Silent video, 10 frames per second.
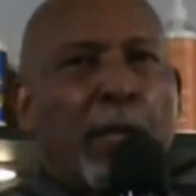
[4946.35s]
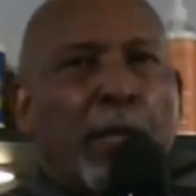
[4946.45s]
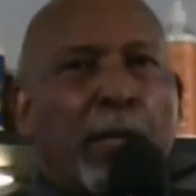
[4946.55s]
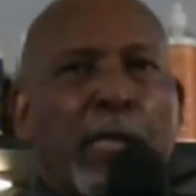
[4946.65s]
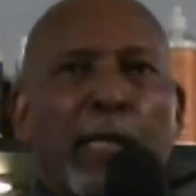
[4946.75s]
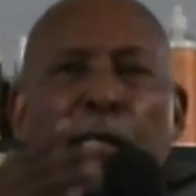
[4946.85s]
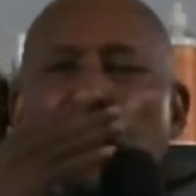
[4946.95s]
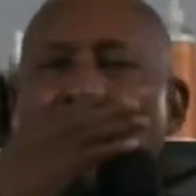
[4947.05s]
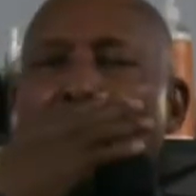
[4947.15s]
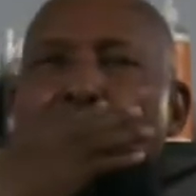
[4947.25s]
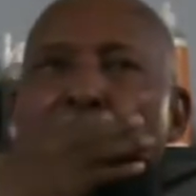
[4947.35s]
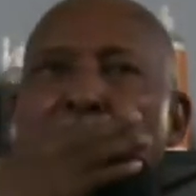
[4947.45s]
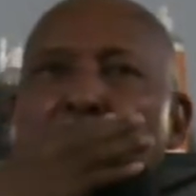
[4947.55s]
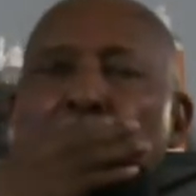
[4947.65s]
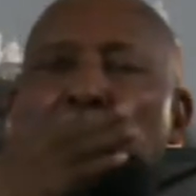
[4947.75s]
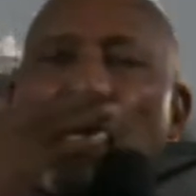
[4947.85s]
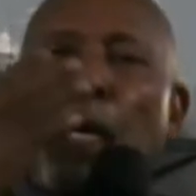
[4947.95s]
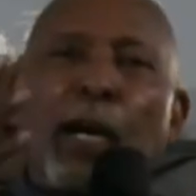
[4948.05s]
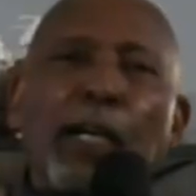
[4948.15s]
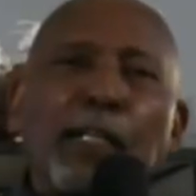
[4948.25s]
It's like listen to
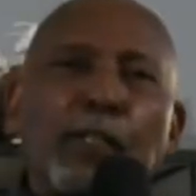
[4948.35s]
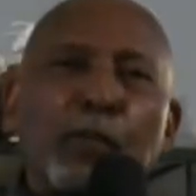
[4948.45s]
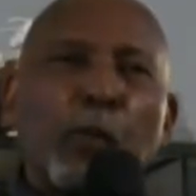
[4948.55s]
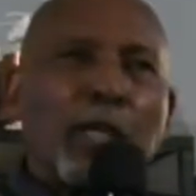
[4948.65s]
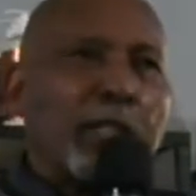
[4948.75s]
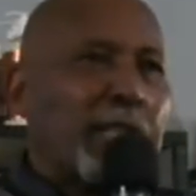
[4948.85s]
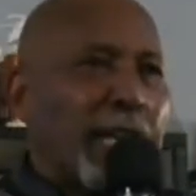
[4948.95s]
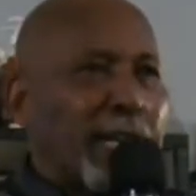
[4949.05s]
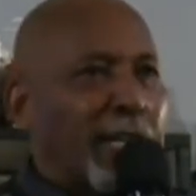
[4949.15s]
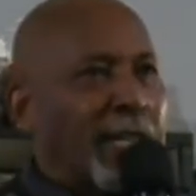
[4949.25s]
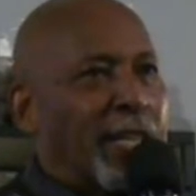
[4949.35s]
Arnold Schwarzenegger.